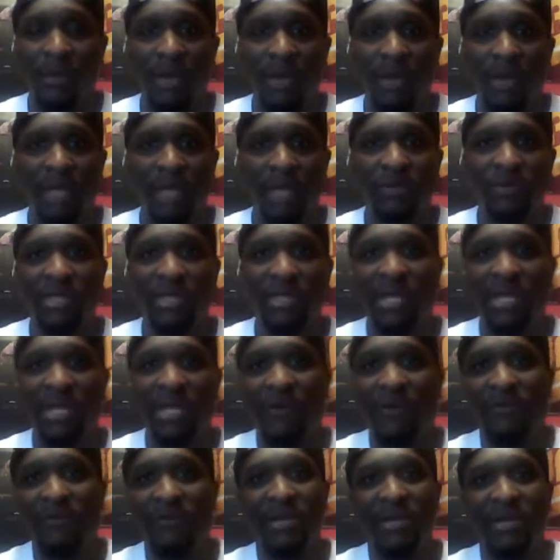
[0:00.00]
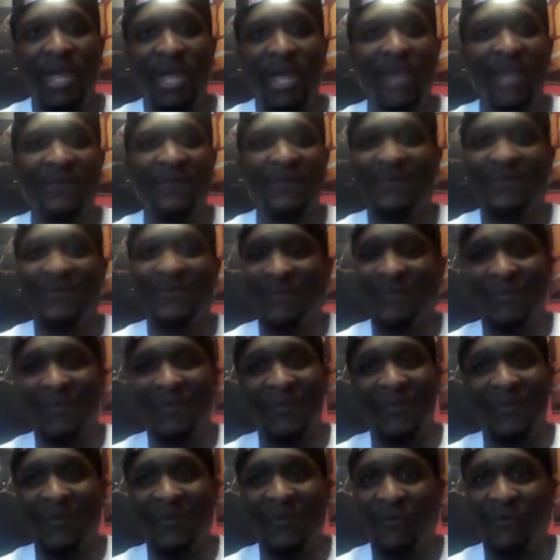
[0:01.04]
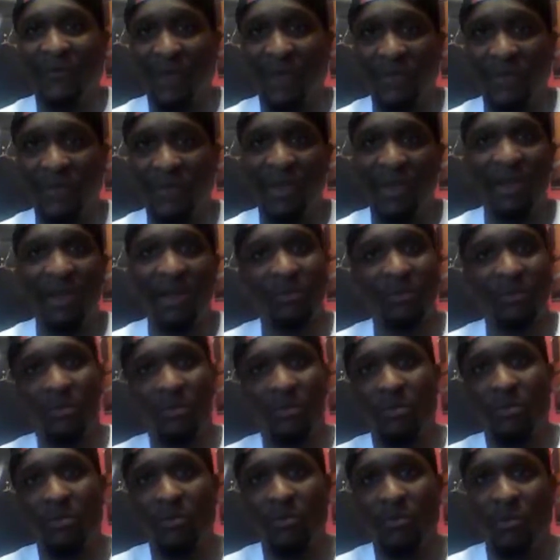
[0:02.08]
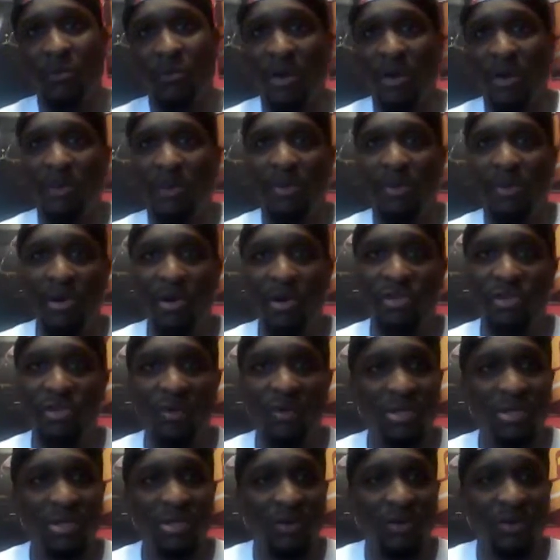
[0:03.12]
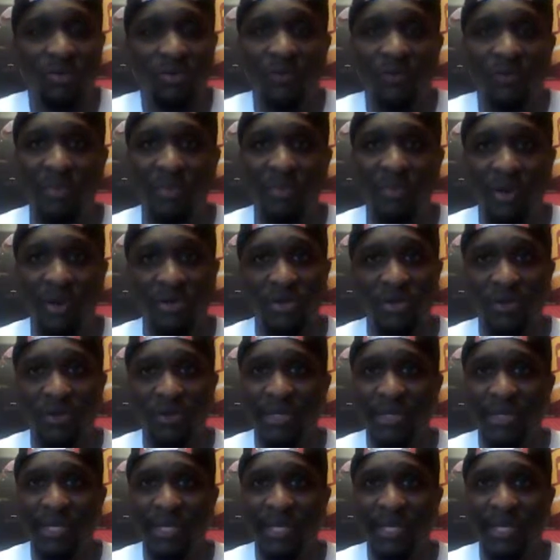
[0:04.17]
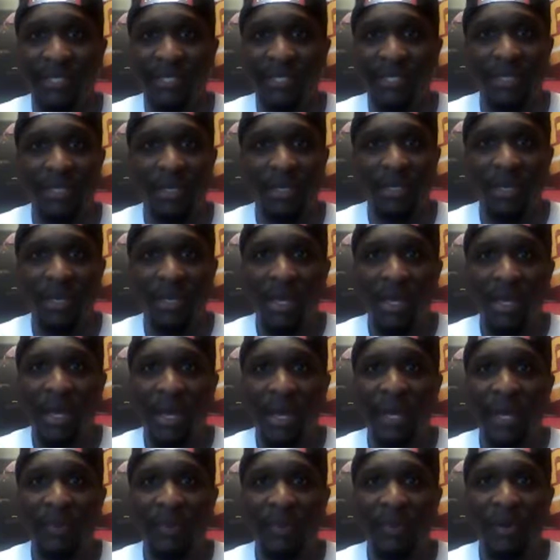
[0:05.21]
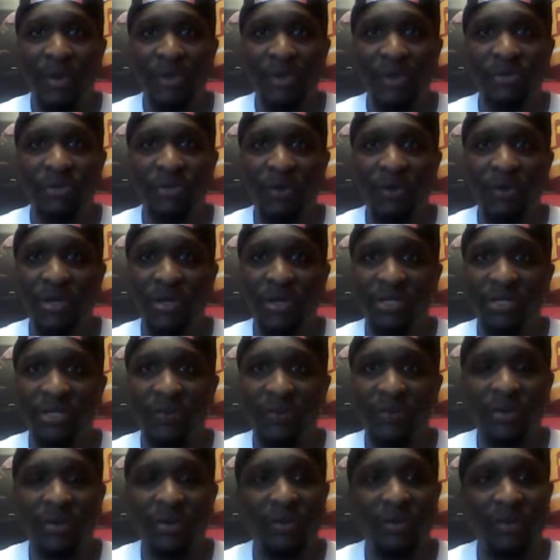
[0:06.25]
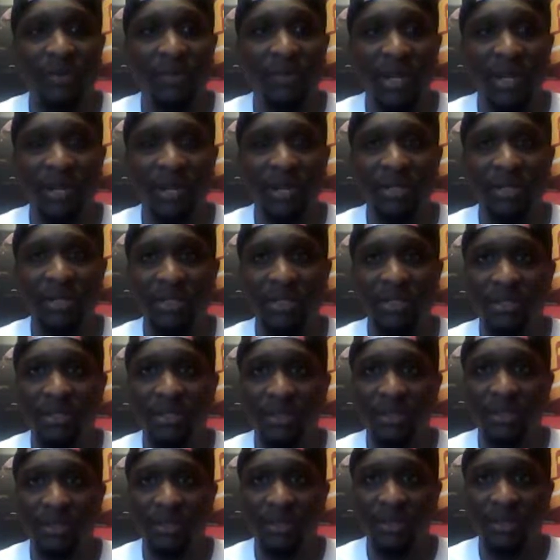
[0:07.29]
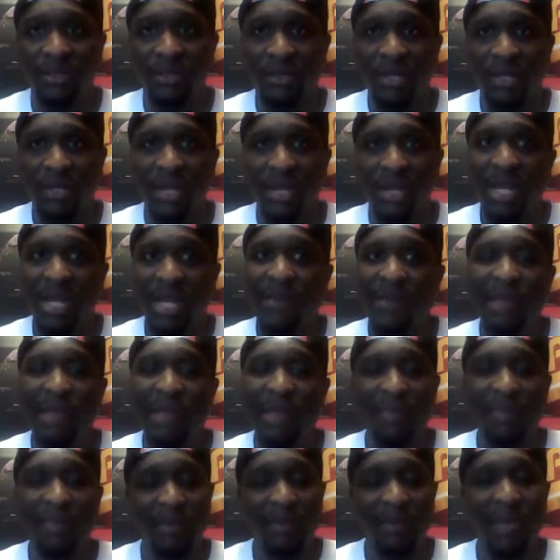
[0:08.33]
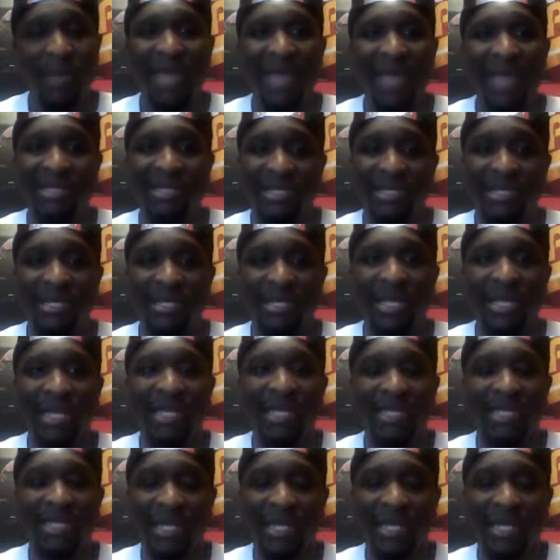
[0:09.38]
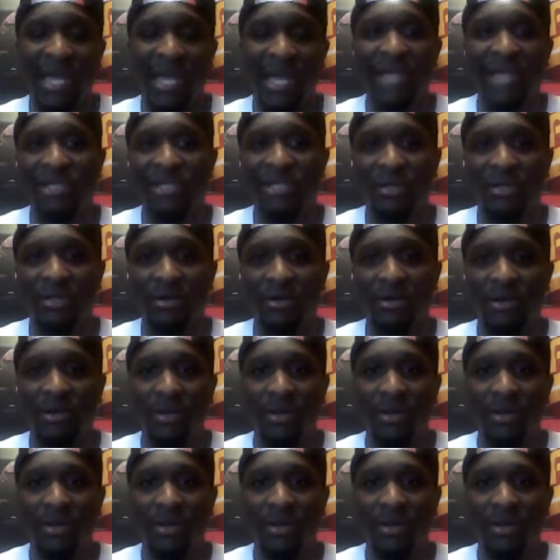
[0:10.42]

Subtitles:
that's what I take away from the game right there. Paul George is going to do what Paul George does. Paul George is one of those players. He can make big baskets. Like he said last year,